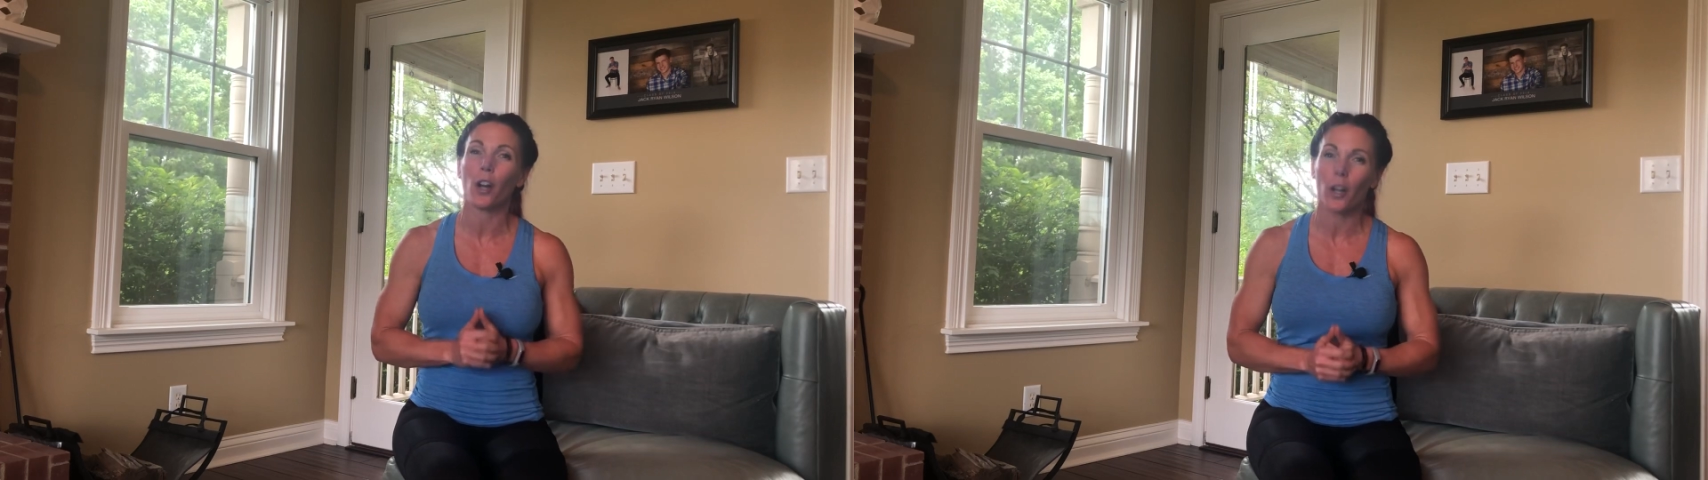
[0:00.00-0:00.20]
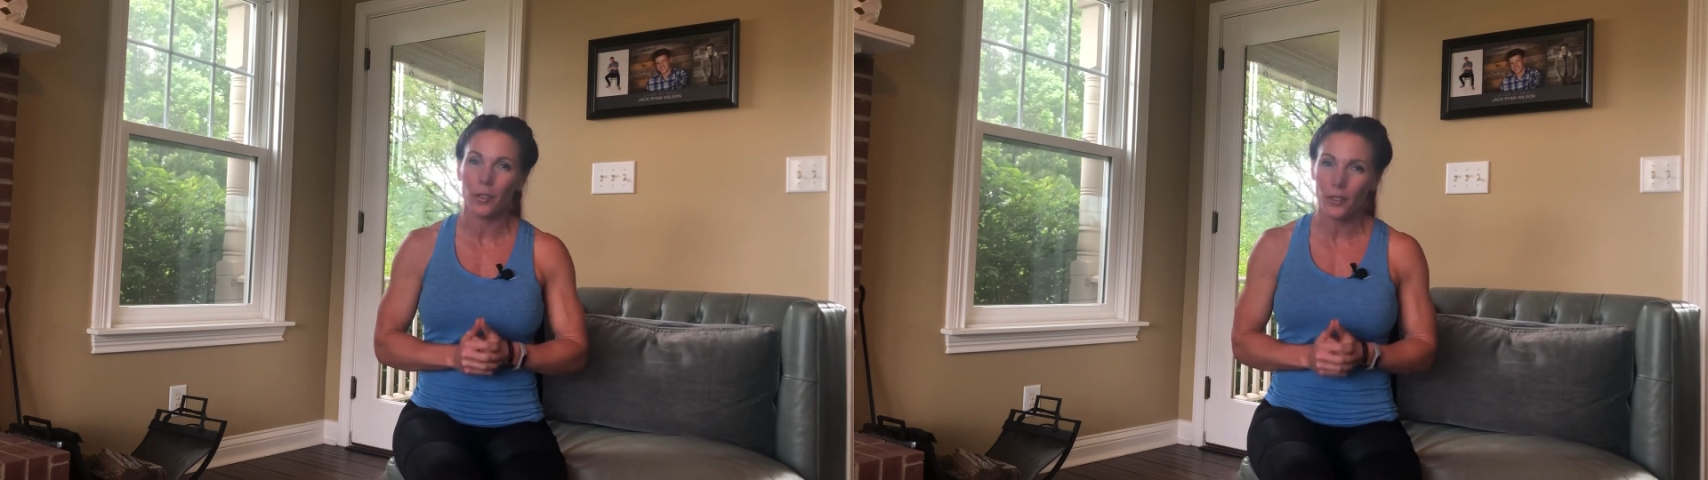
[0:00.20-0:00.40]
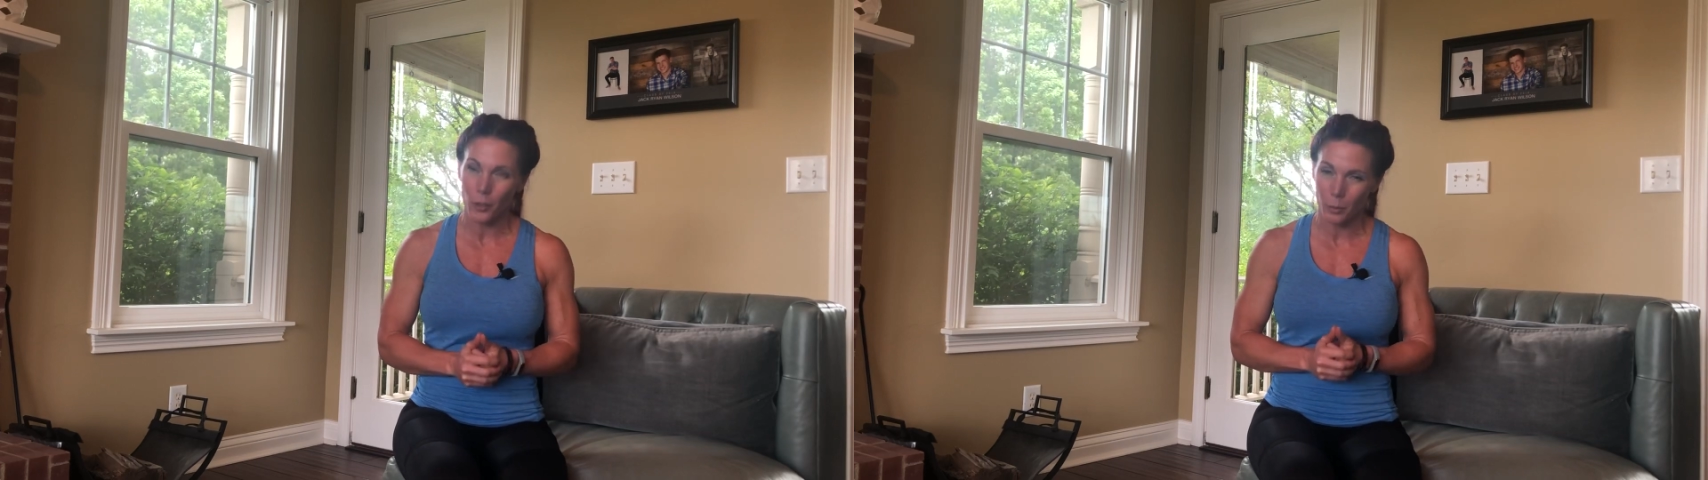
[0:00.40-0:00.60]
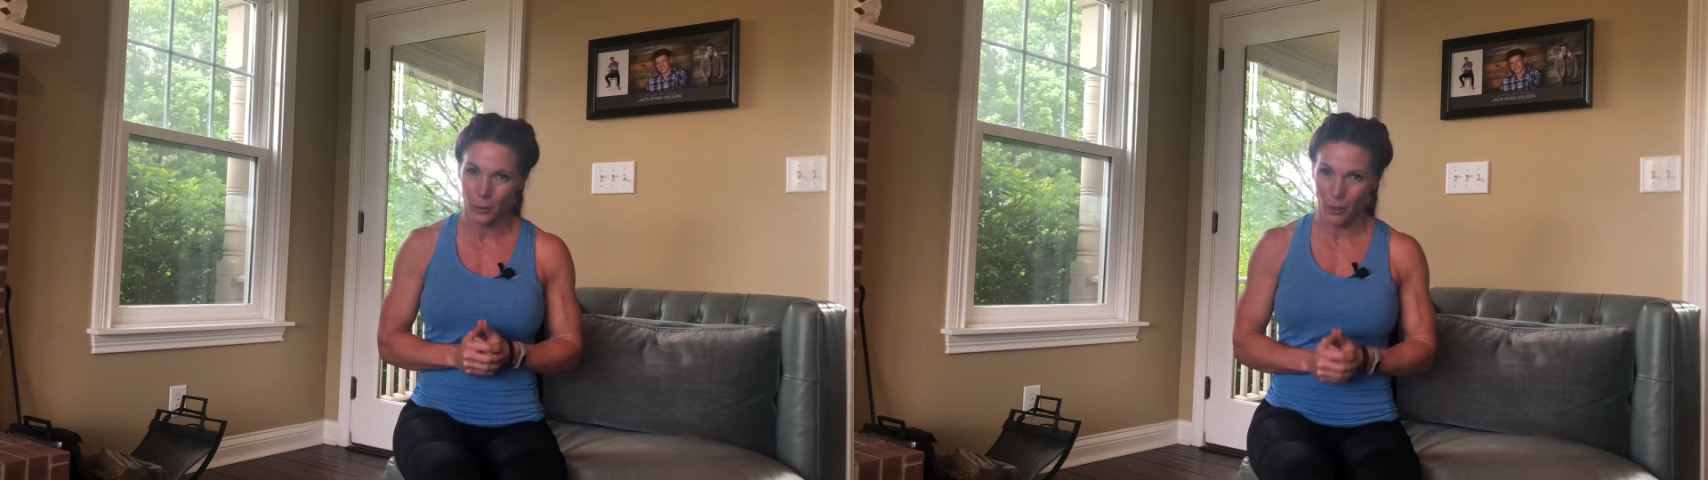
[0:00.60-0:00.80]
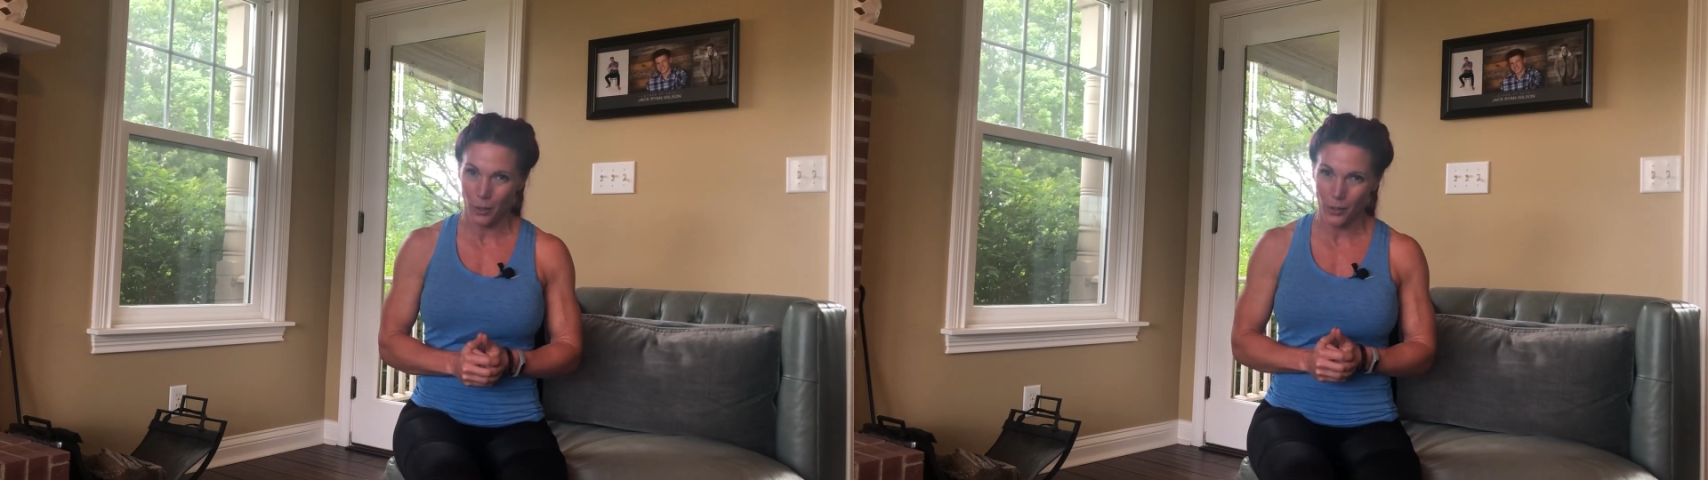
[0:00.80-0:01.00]

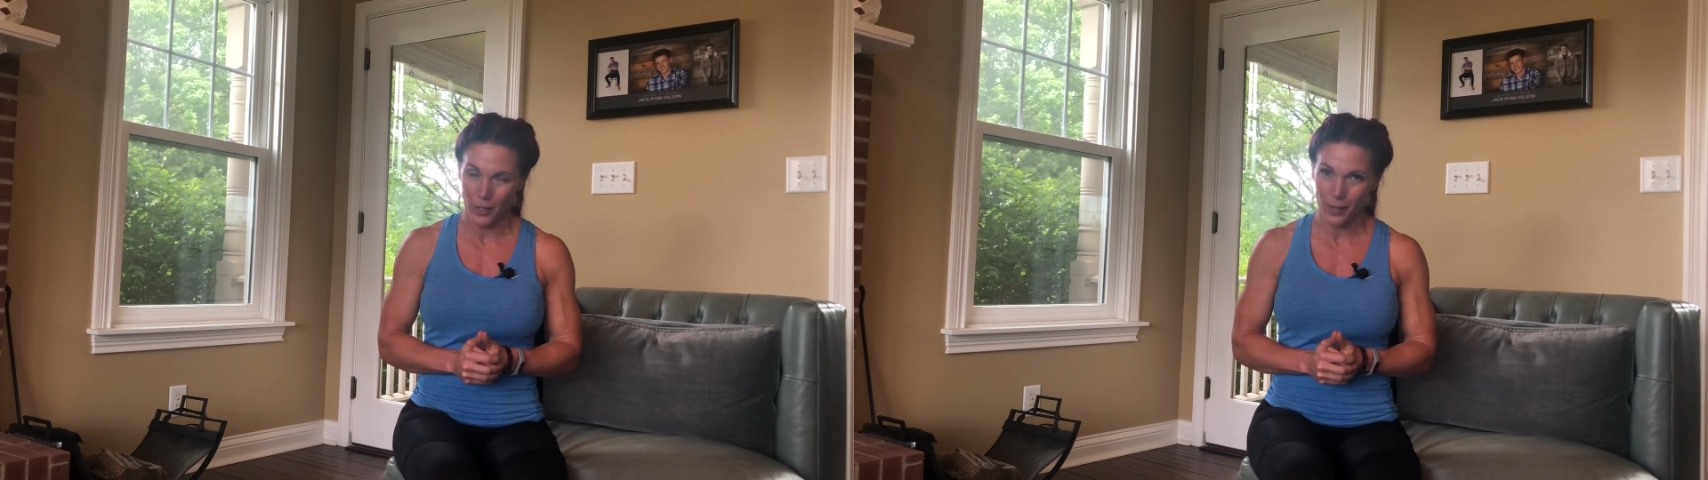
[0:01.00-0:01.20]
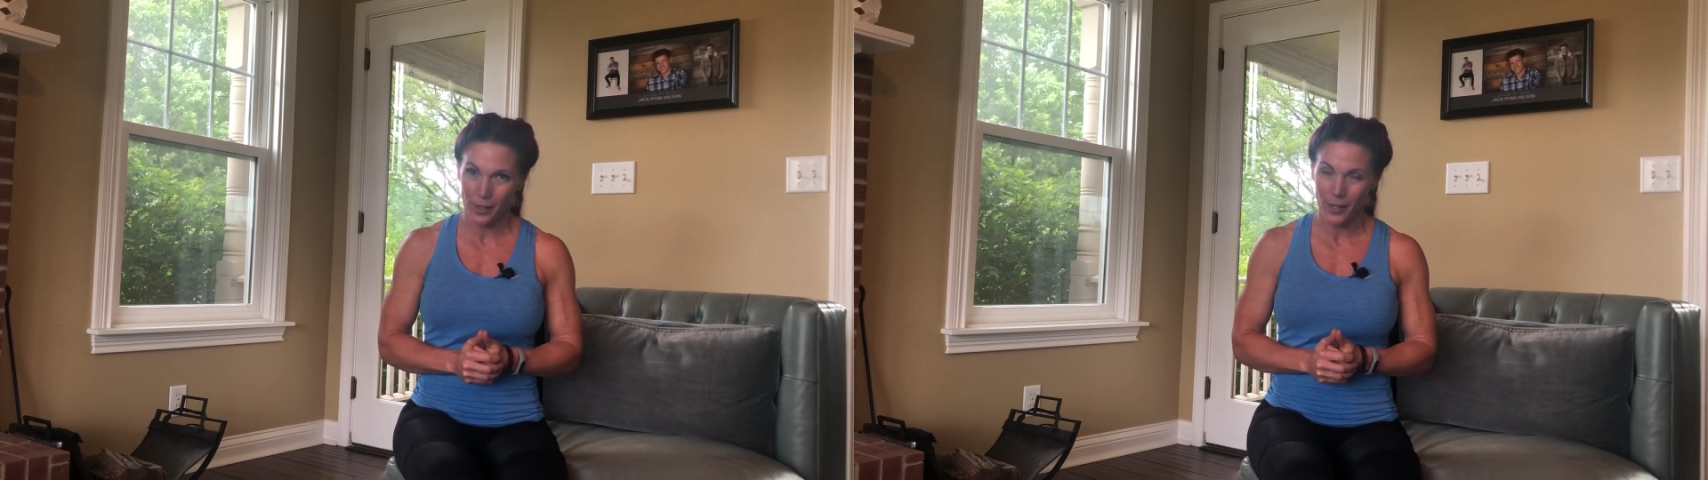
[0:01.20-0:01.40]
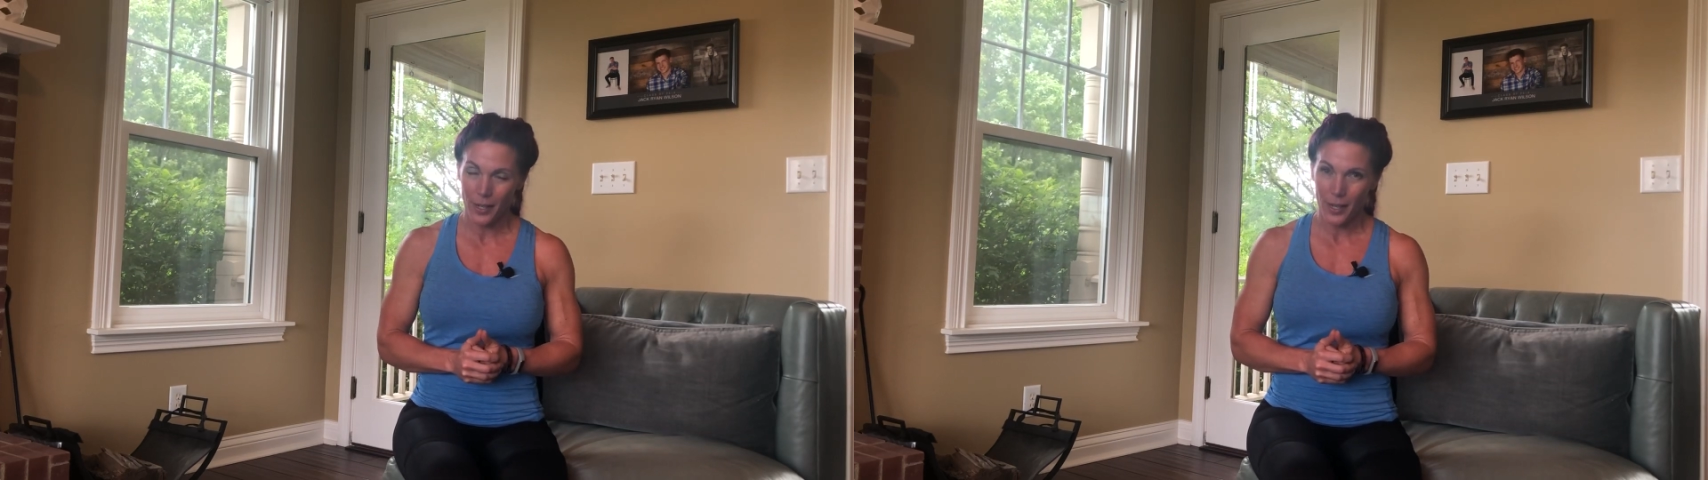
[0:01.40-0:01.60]
osteoporosis.